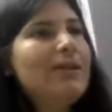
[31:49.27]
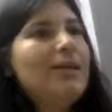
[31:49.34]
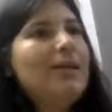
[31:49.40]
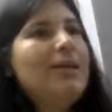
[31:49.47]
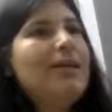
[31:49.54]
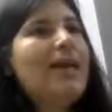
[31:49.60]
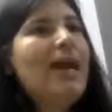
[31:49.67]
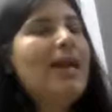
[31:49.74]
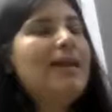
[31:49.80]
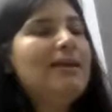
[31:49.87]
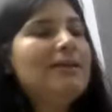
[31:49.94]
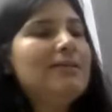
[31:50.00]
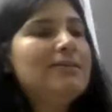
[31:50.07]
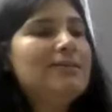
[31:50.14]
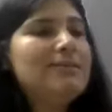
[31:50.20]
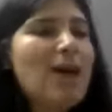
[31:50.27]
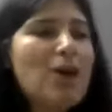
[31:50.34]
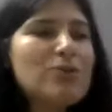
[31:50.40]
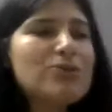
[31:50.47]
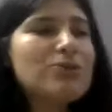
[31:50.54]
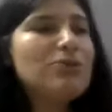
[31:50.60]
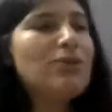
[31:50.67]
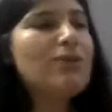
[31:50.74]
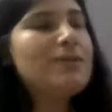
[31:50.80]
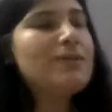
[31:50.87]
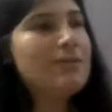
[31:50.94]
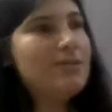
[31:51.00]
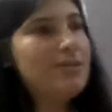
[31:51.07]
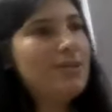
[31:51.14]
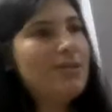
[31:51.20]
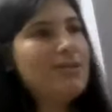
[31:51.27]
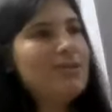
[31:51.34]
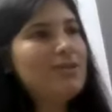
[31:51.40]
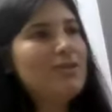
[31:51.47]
He had done thousands of surgeries.